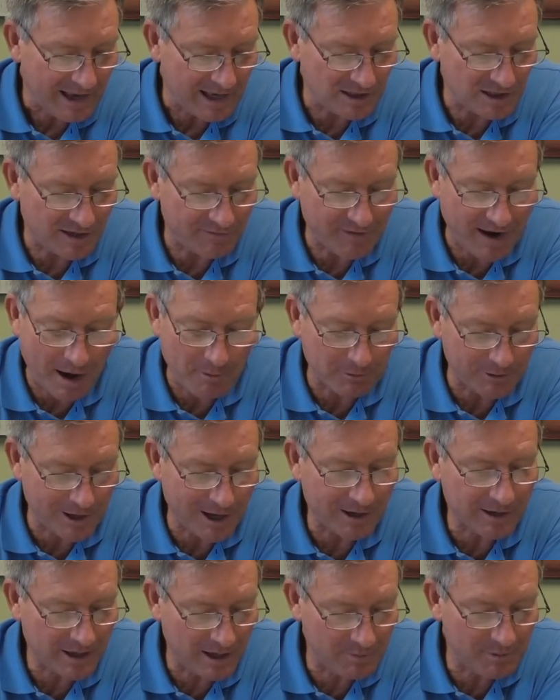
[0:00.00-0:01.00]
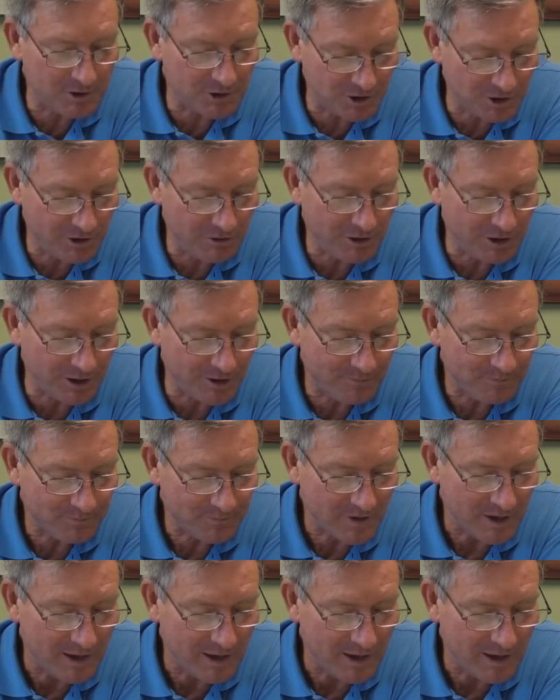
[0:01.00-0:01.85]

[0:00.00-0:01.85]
as if I were not coming to you.